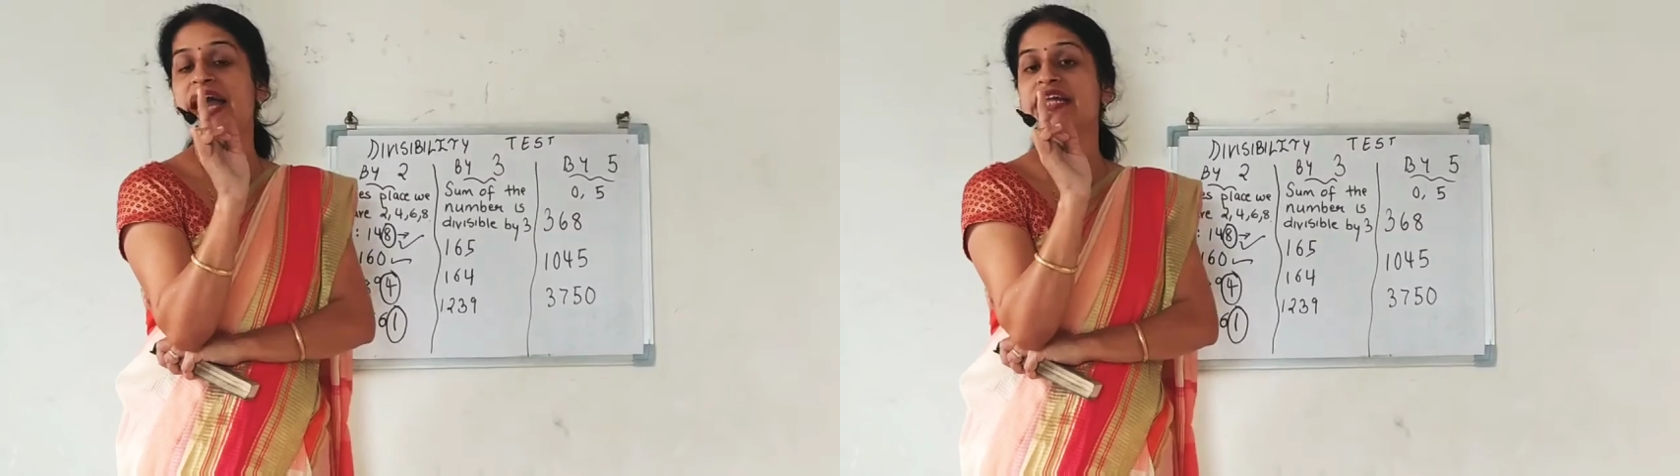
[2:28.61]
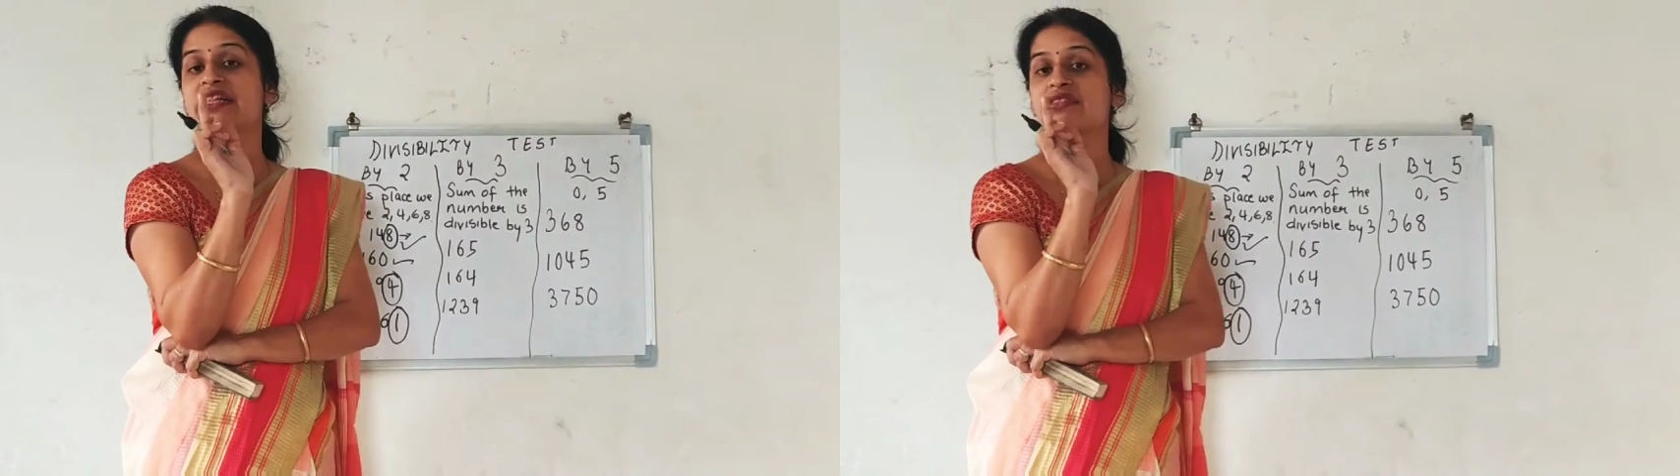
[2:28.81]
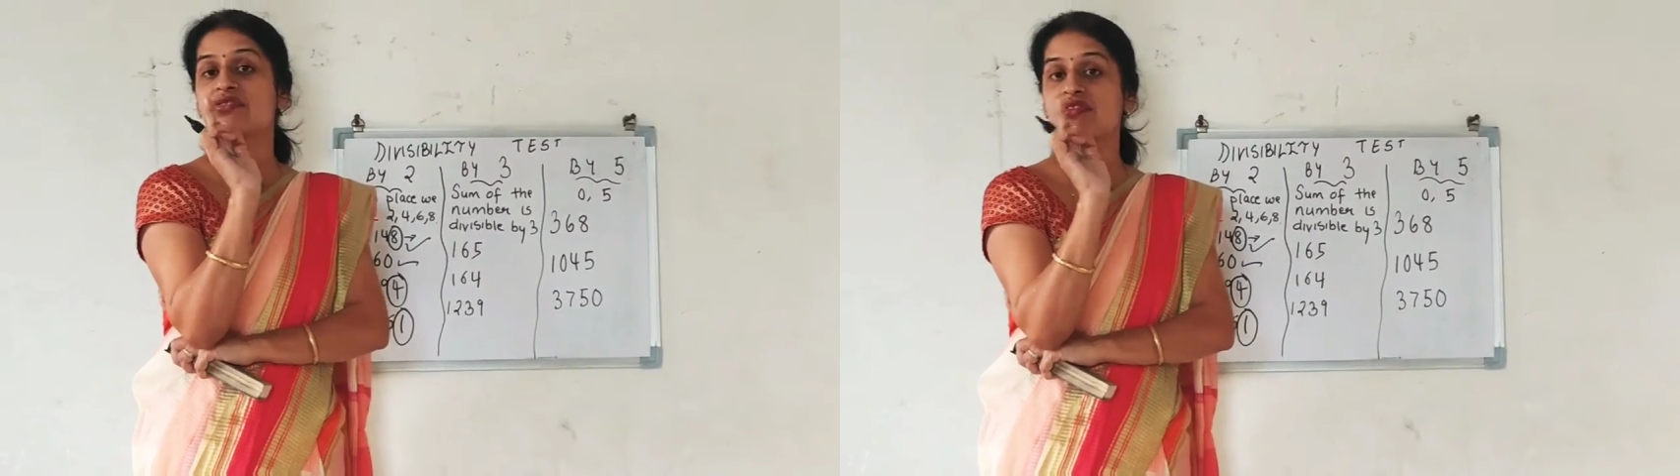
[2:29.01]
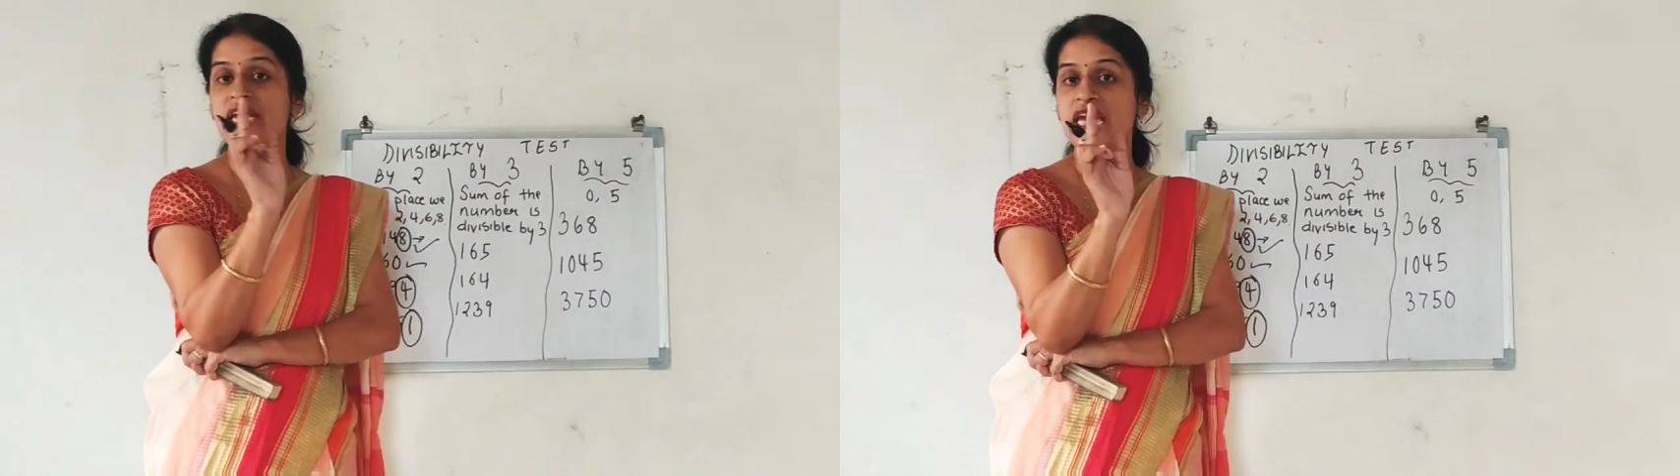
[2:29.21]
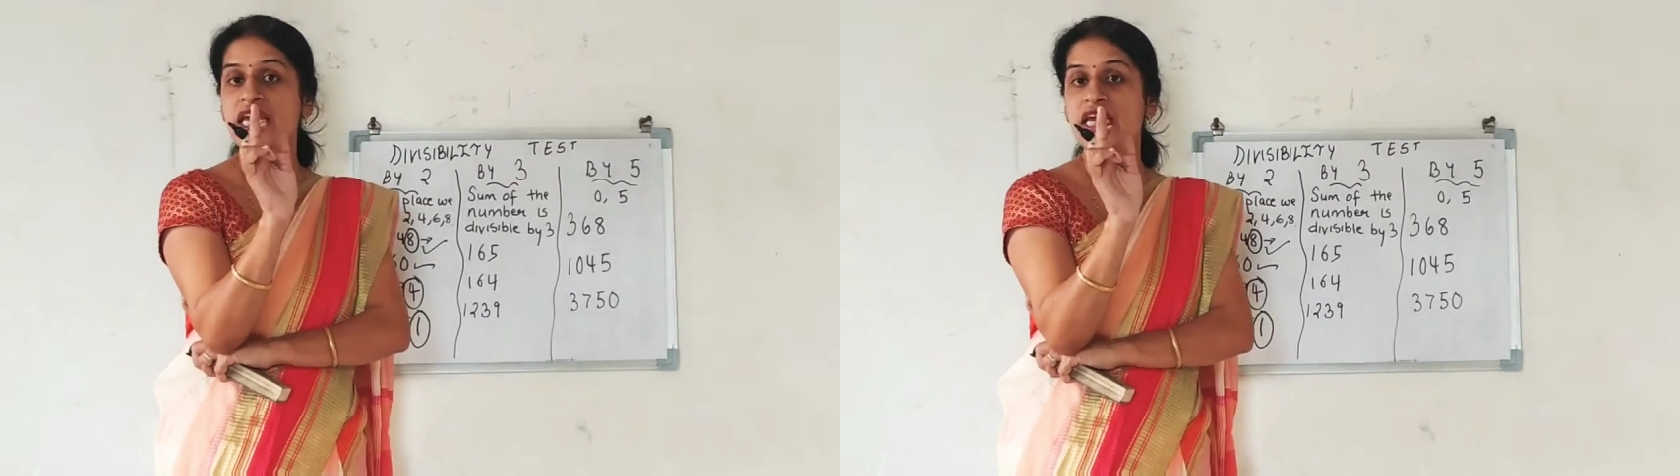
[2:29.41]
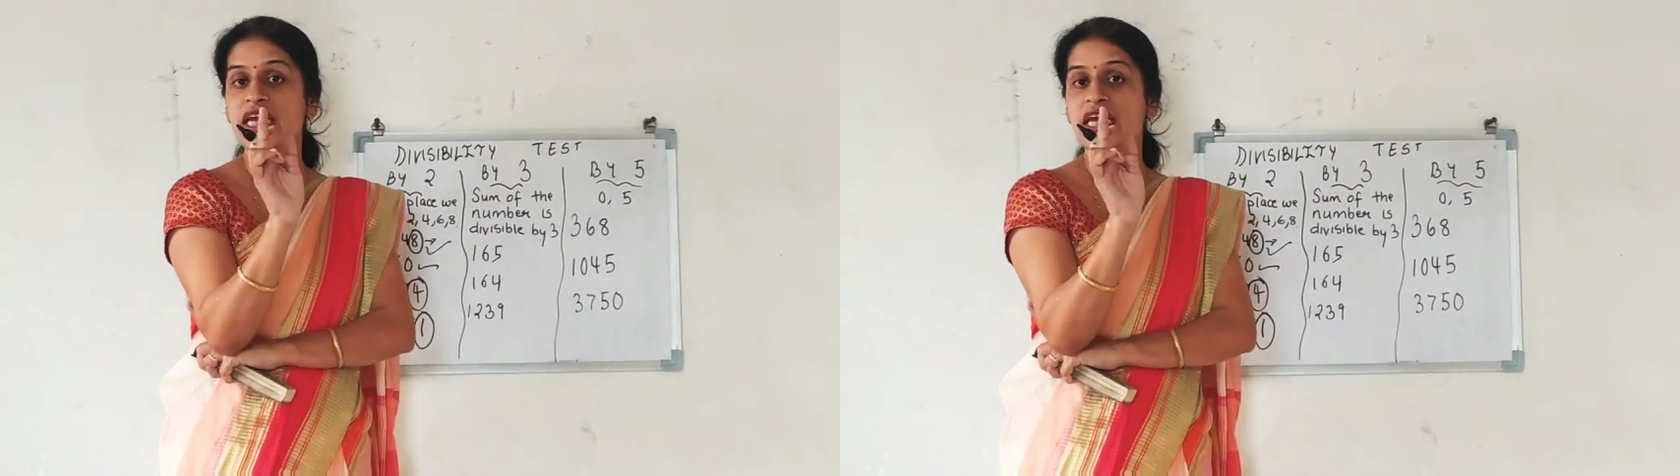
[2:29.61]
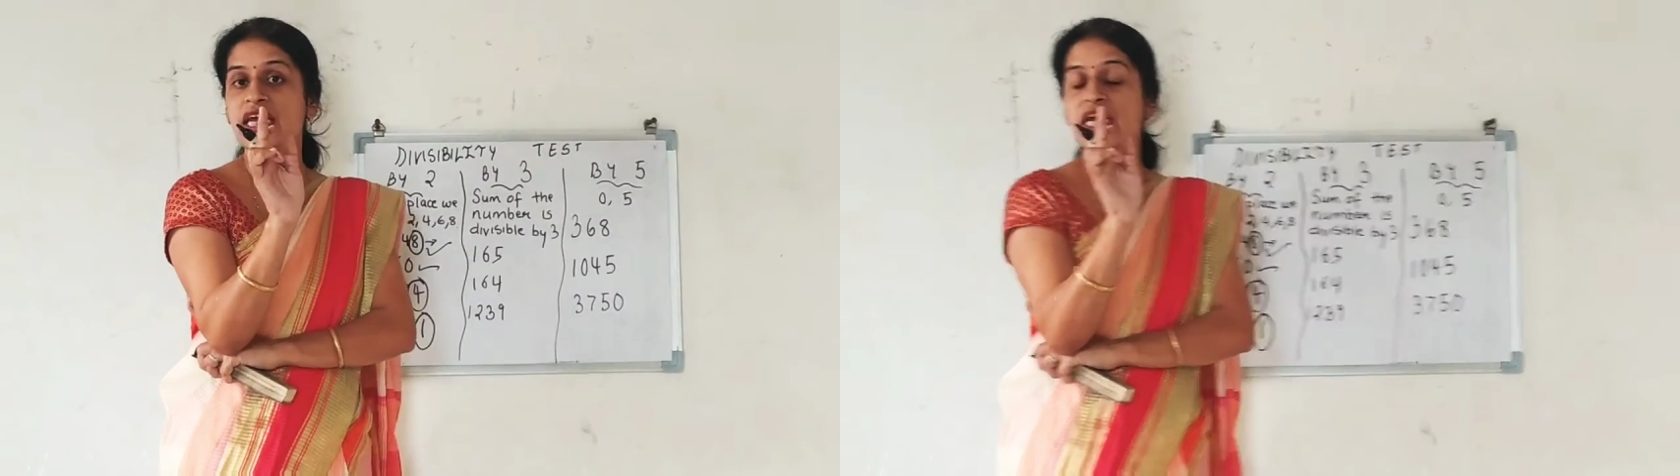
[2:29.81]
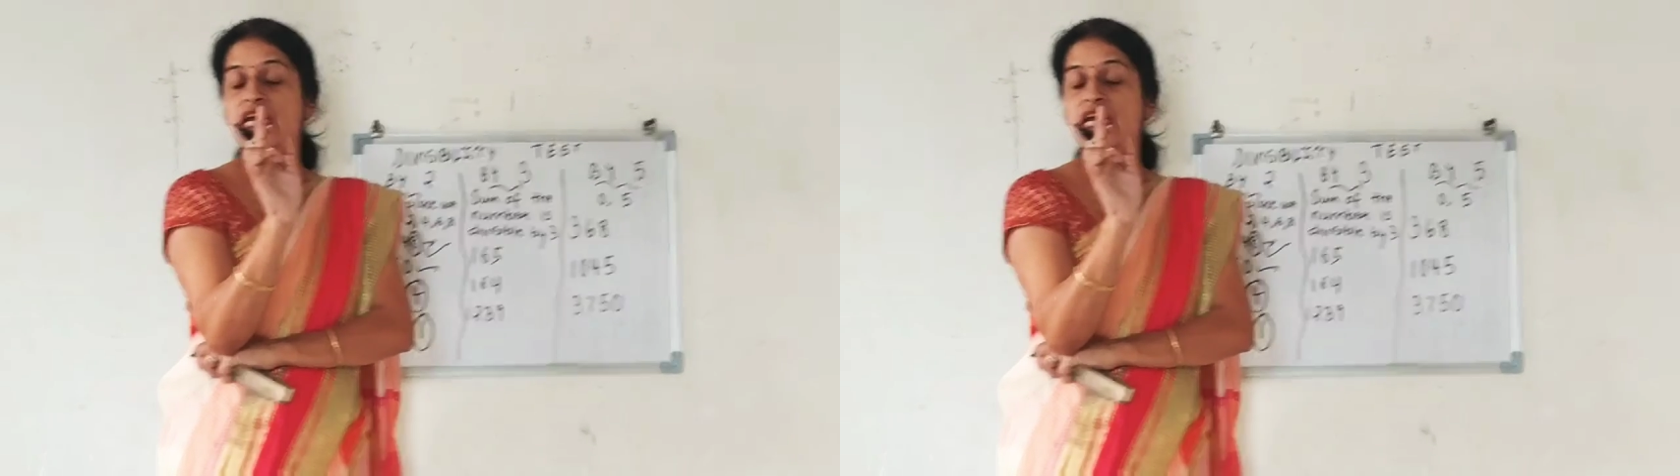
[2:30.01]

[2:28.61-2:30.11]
by 3.